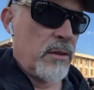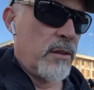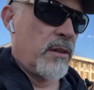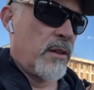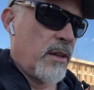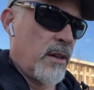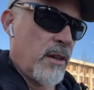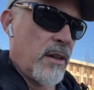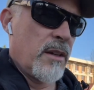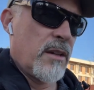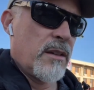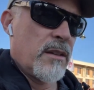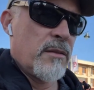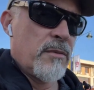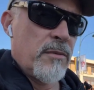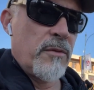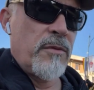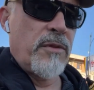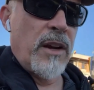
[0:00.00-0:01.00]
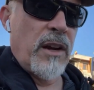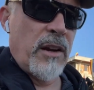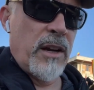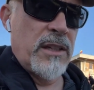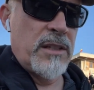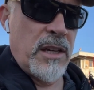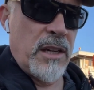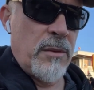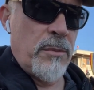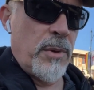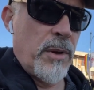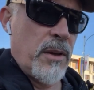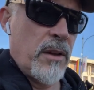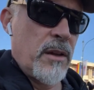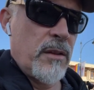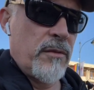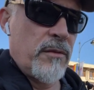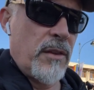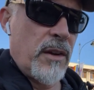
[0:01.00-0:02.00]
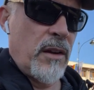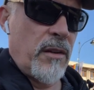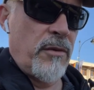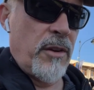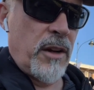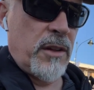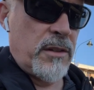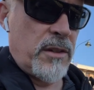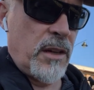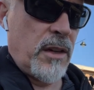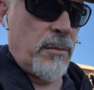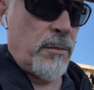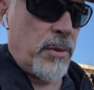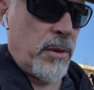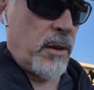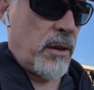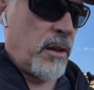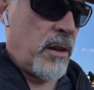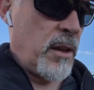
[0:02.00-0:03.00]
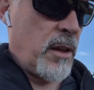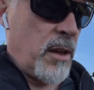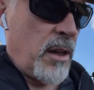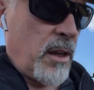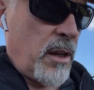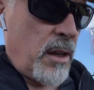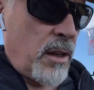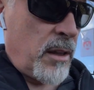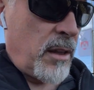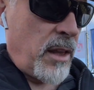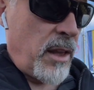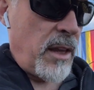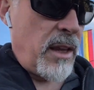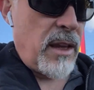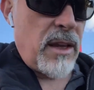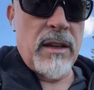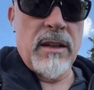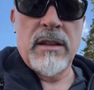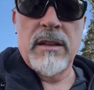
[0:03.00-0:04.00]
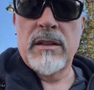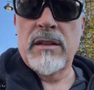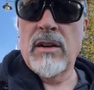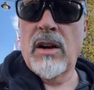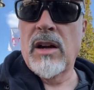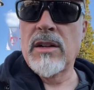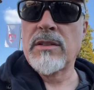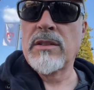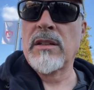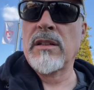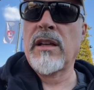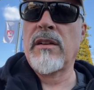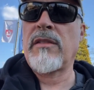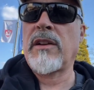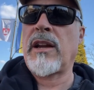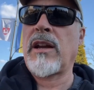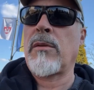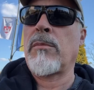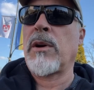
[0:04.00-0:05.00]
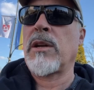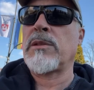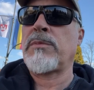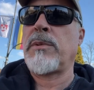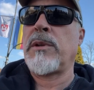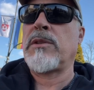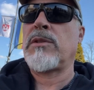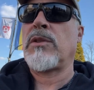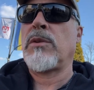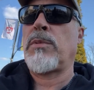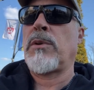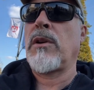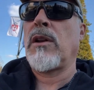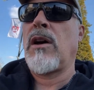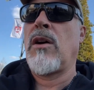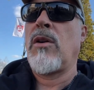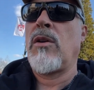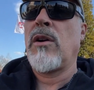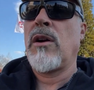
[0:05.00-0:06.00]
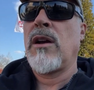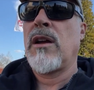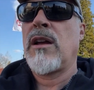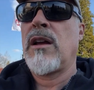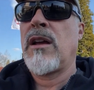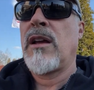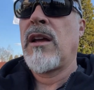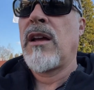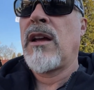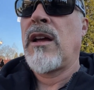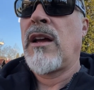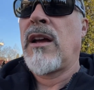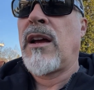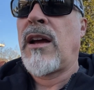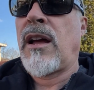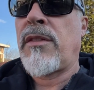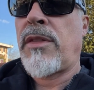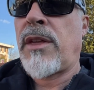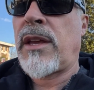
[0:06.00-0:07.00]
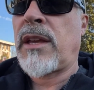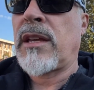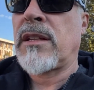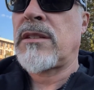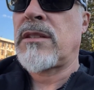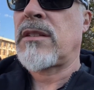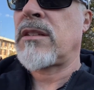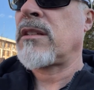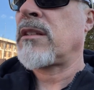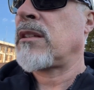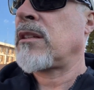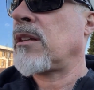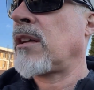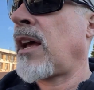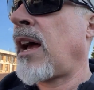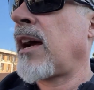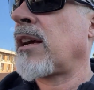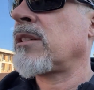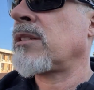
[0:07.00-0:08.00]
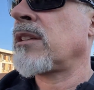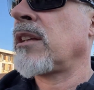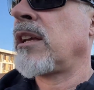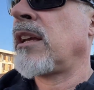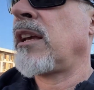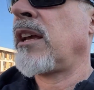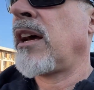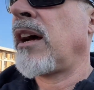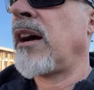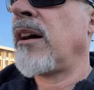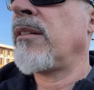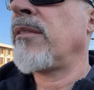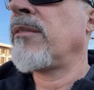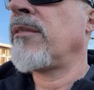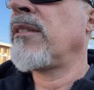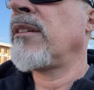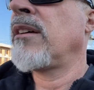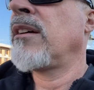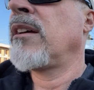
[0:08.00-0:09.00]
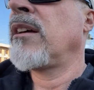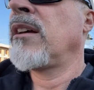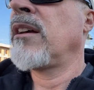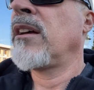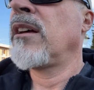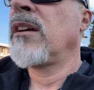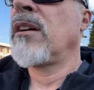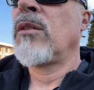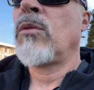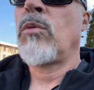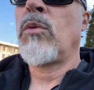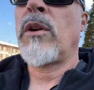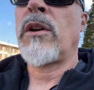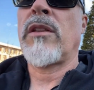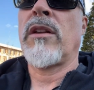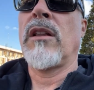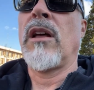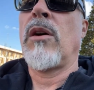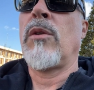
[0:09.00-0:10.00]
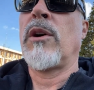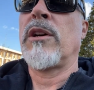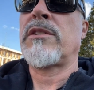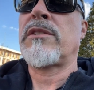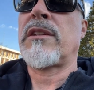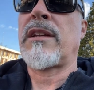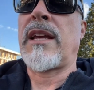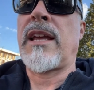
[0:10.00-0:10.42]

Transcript: very cheap, very cheap. The cost of living here must be super low. I think it's actually one of the lowest in